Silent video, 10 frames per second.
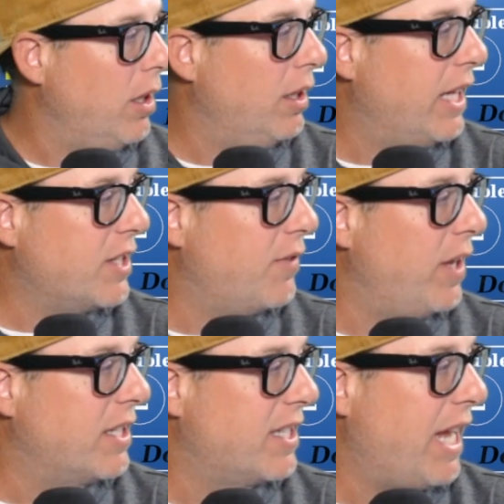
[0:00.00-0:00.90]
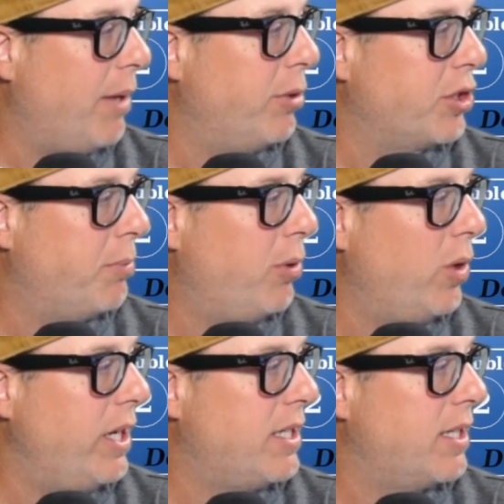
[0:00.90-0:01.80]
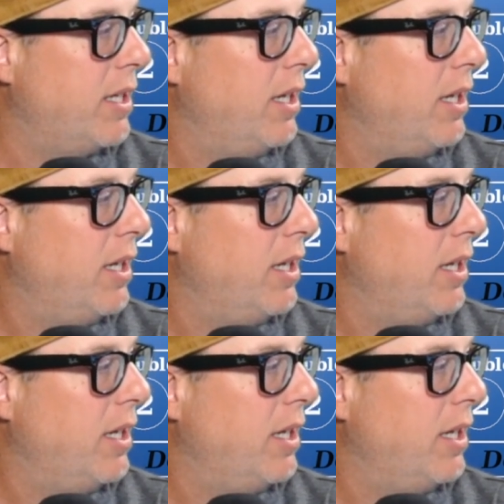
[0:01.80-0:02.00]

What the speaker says: Let's establish a point.